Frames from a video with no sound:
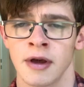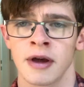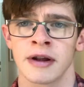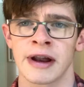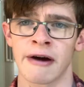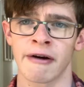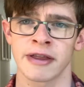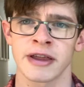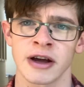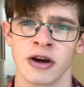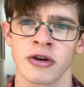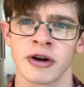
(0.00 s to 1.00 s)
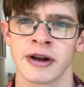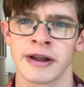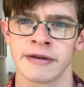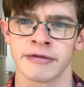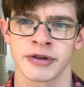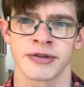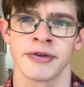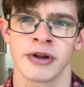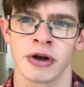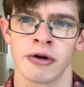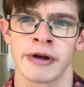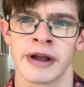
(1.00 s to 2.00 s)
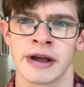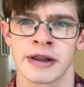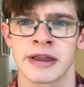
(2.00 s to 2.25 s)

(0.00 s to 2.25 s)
Now I think I'm going to leave this video here.